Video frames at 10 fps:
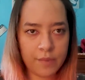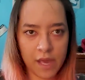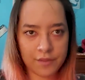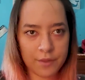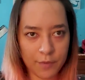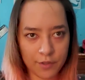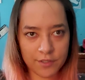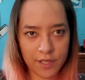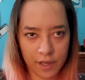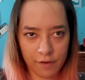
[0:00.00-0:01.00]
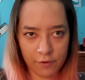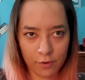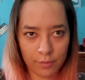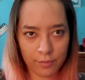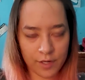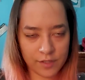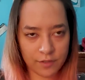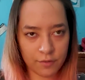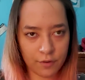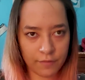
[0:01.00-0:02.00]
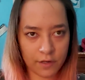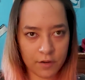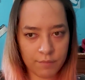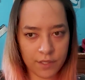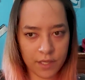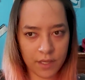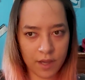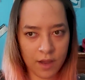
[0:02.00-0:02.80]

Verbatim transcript: be at the mercy of a corporation or of a company.